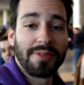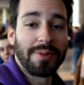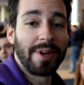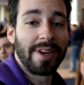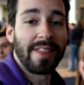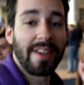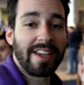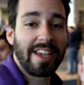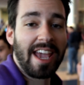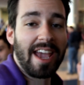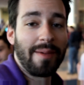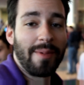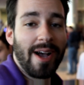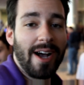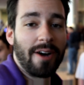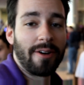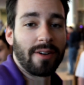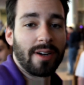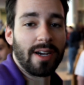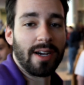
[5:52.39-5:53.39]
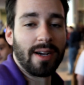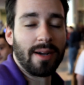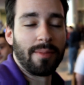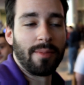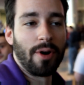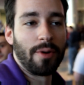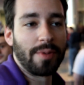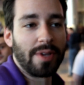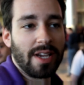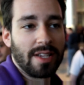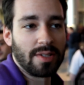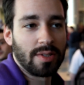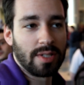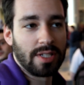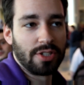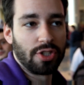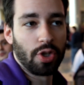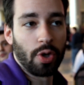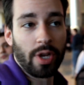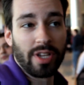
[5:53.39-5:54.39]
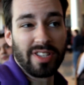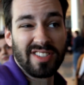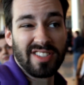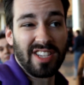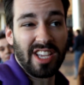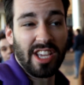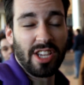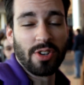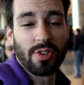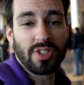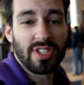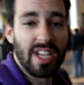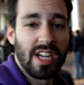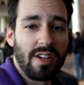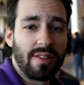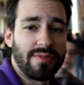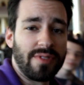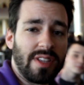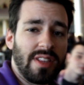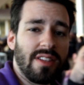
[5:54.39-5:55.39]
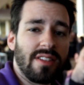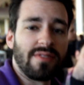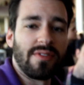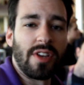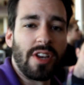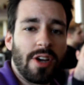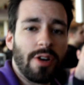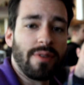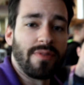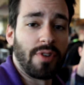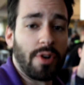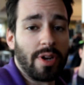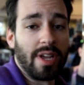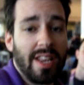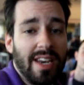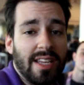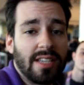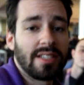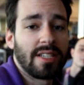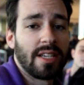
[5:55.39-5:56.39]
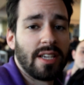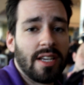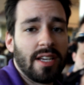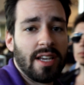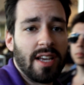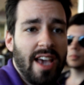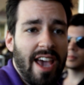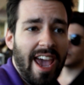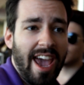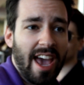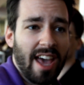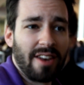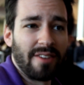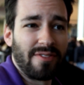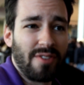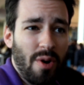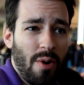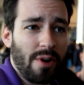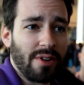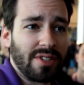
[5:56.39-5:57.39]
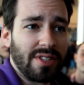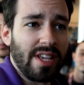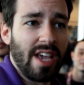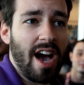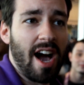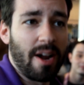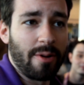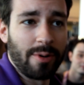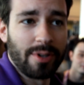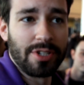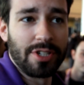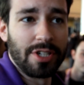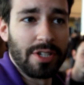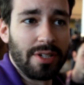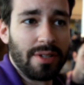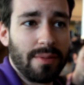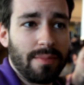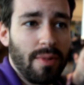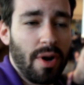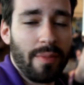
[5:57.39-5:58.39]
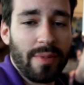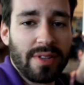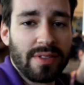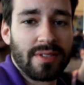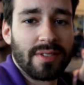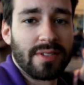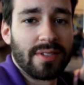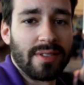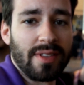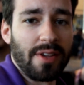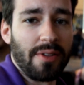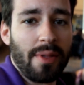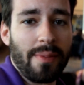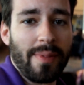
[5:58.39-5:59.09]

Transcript: everybody that came out. Hope you guys enjoyed seeing yourself in this video if you're in it, and of course the awkward chilled moments. They're